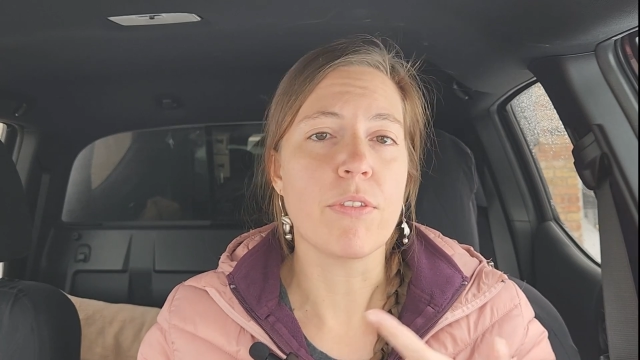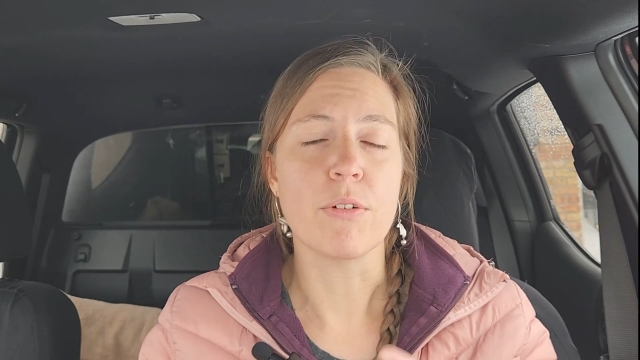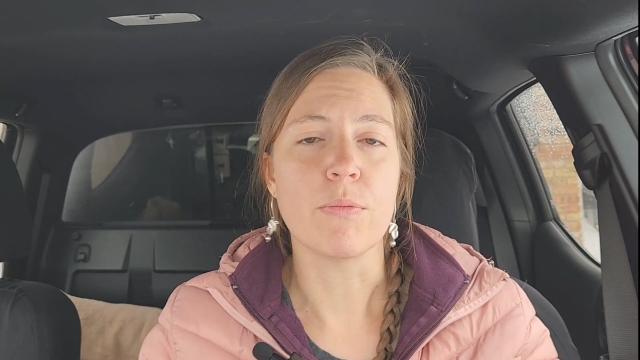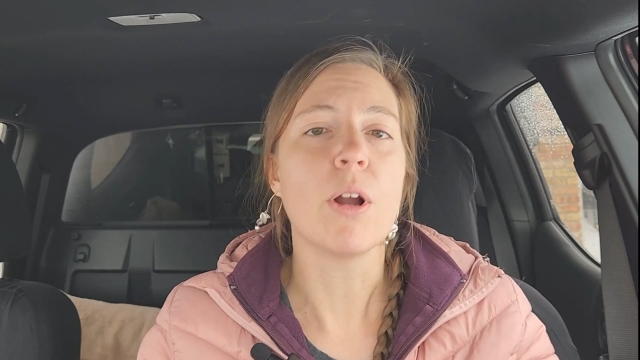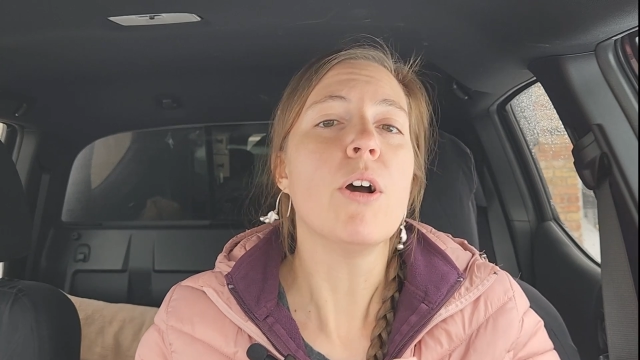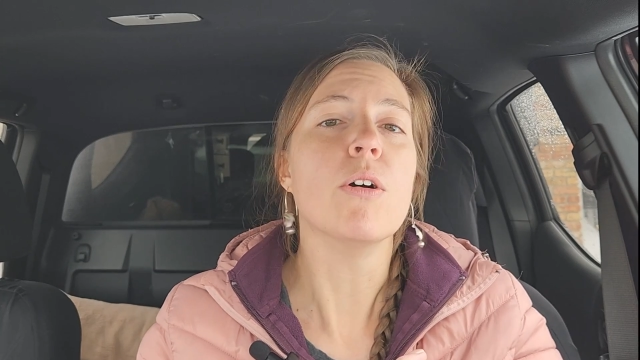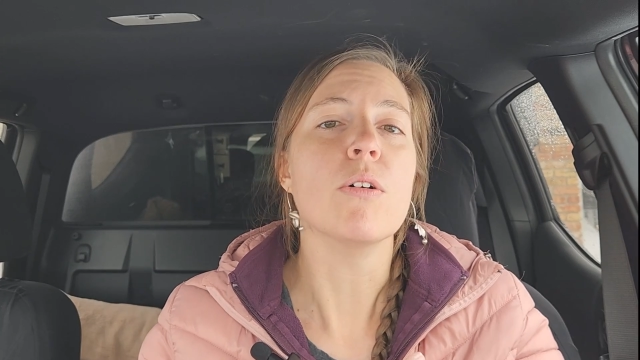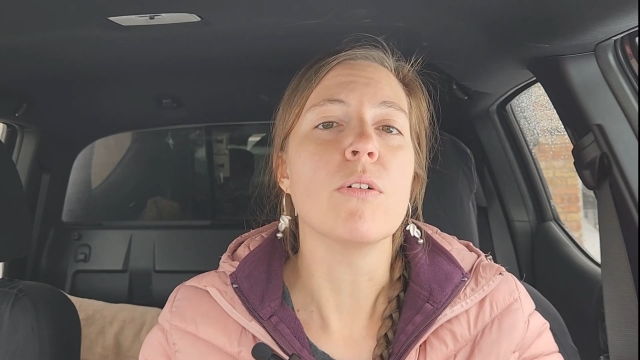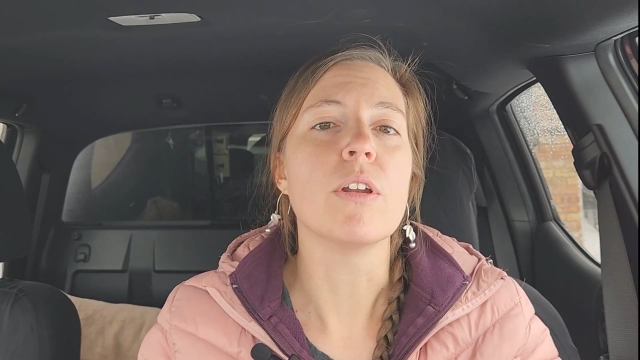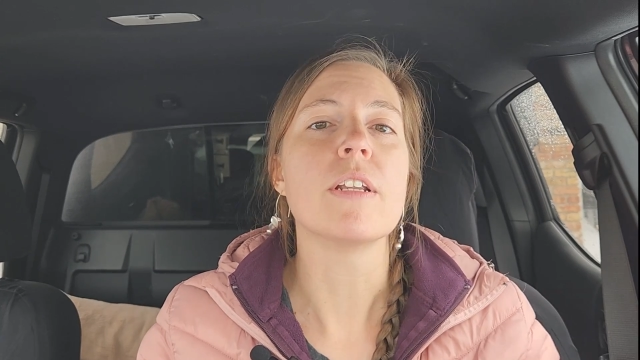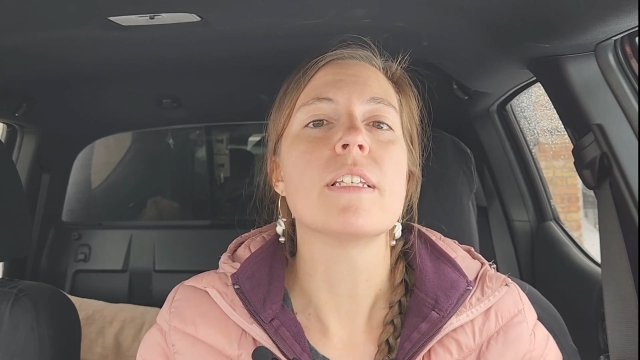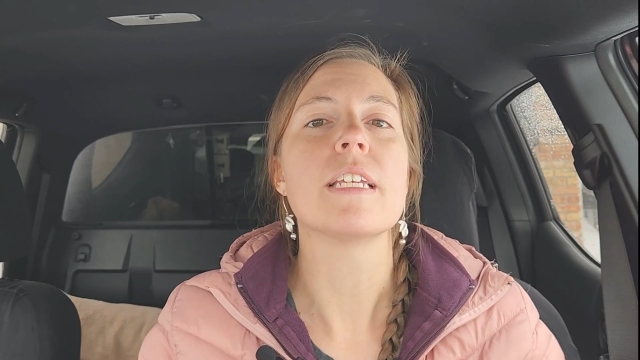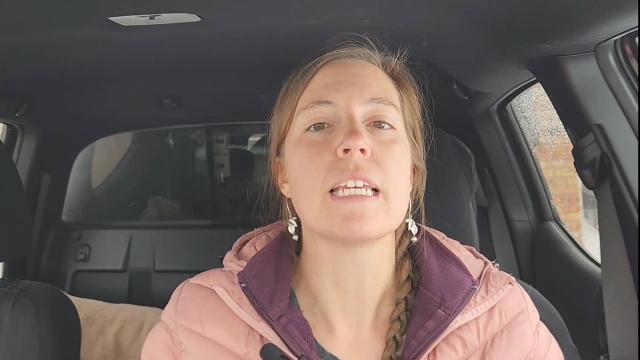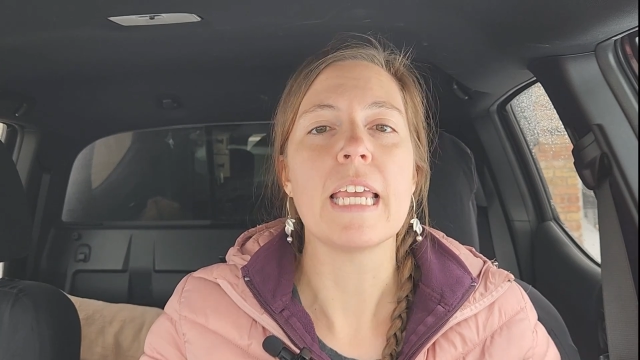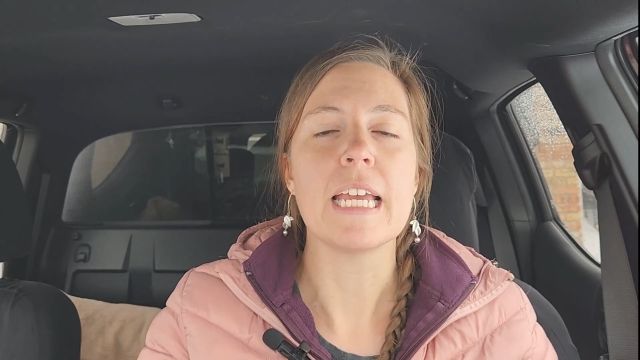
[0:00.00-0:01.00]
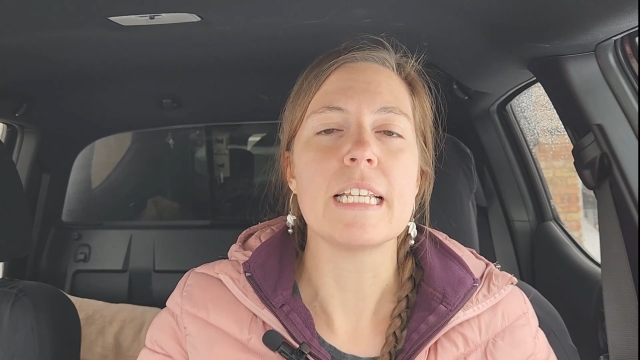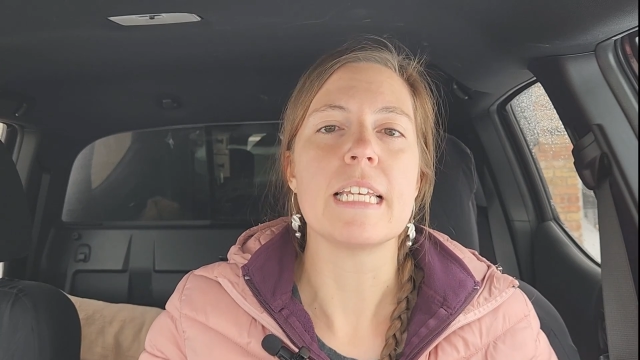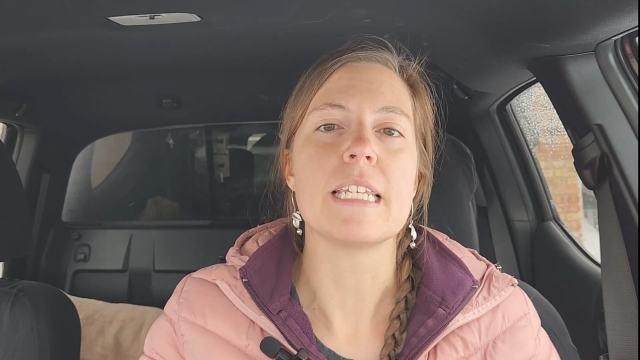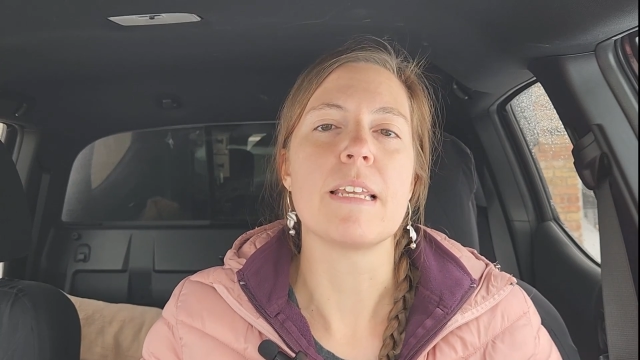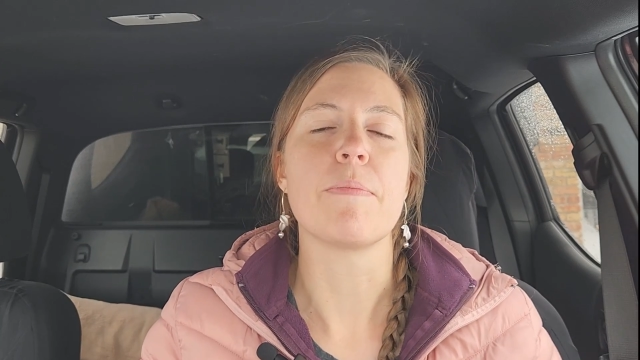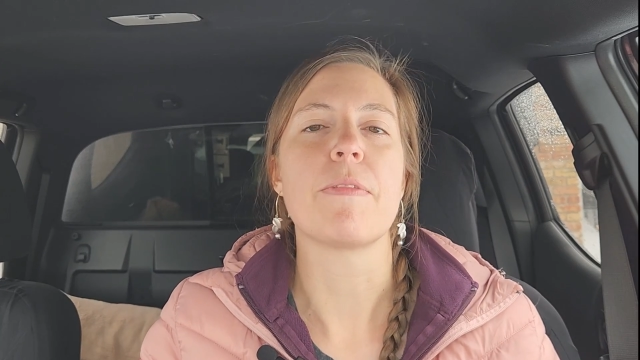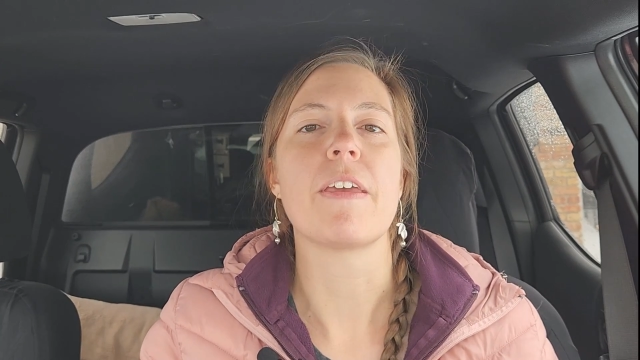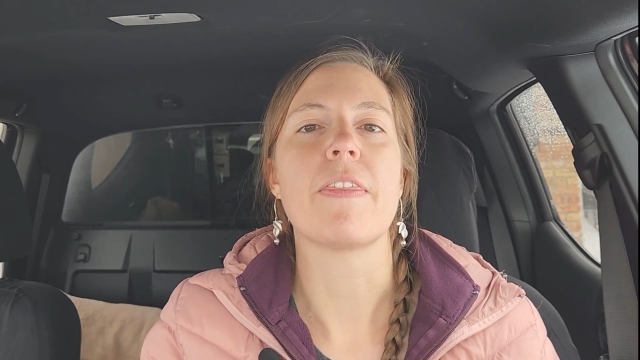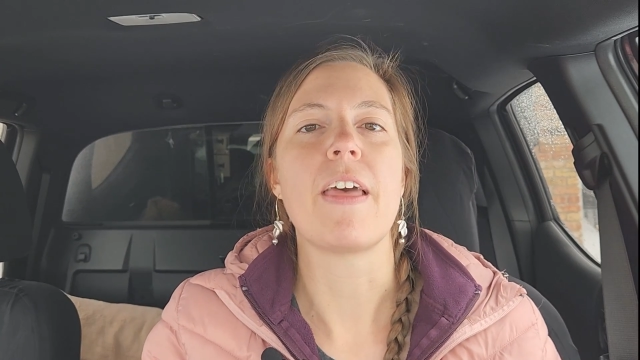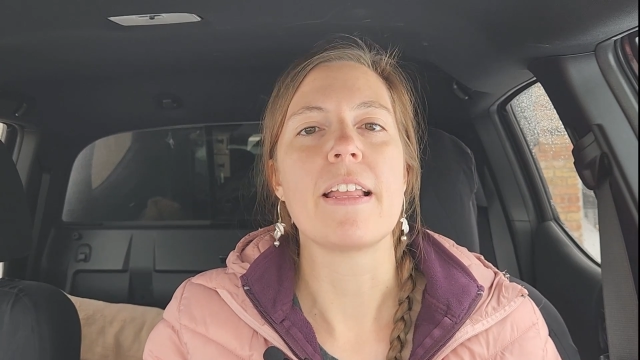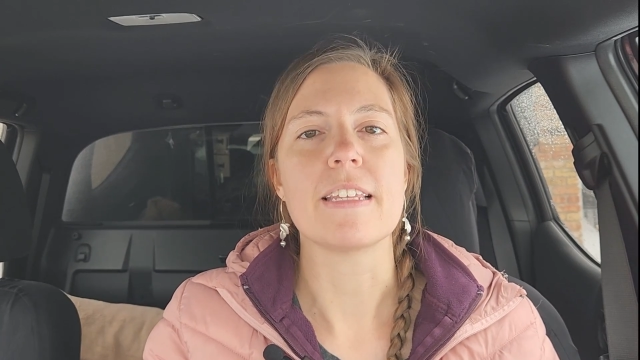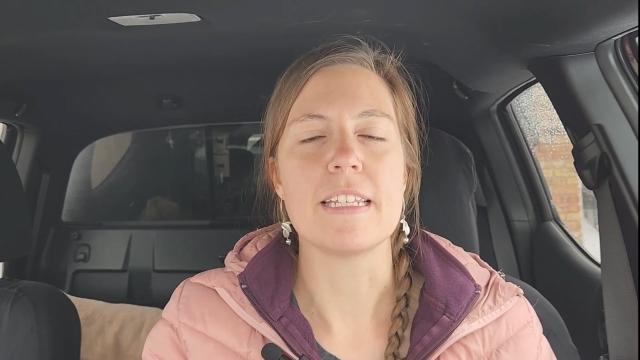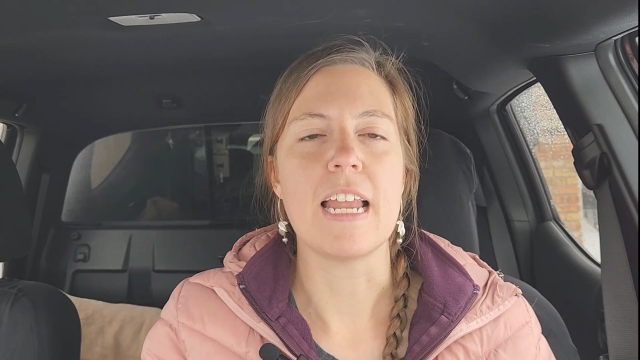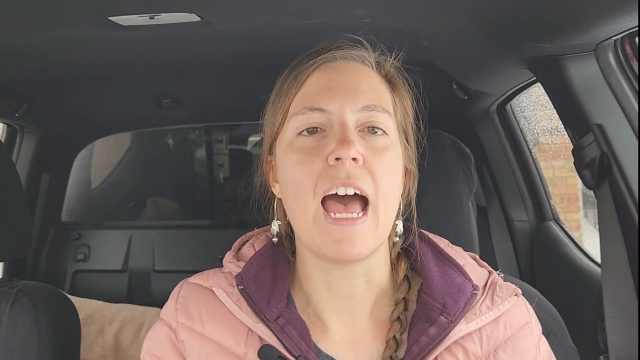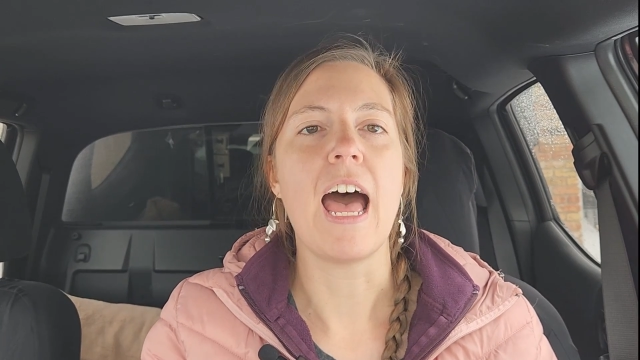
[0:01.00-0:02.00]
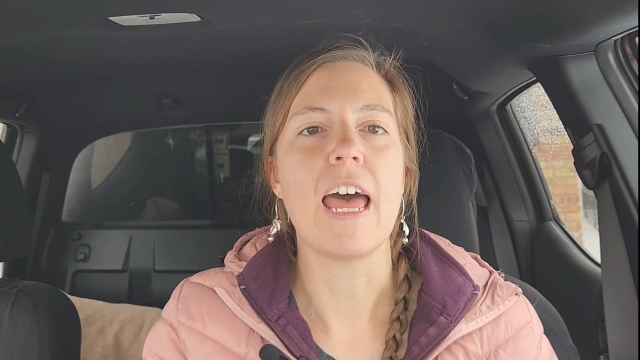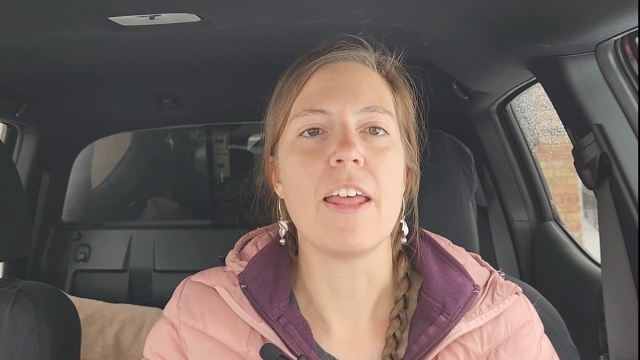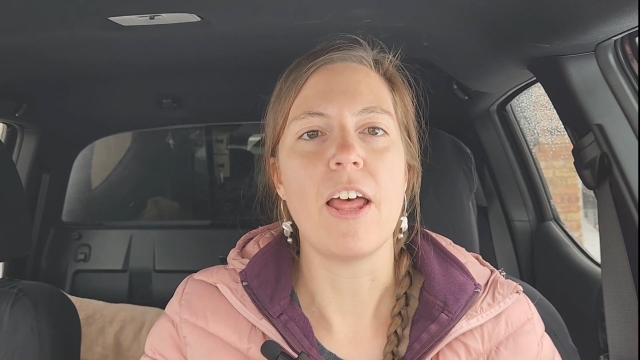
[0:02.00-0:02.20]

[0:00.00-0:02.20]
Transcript: the road to get to something that's not